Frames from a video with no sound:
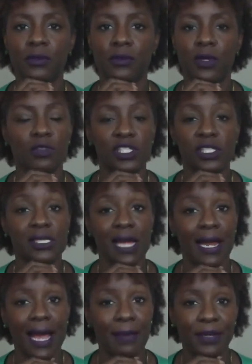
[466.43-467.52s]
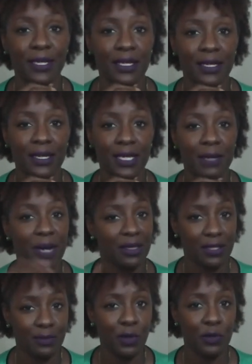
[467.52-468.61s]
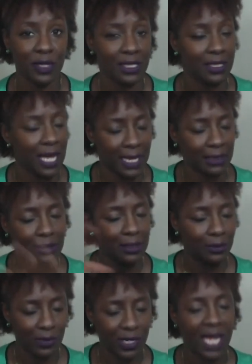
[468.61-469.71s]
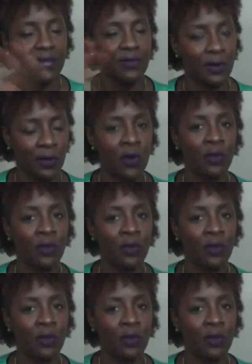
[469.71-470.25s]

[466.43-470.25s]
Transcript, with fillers: Oh, she's not happy about the smoking. Like, we're not even going to go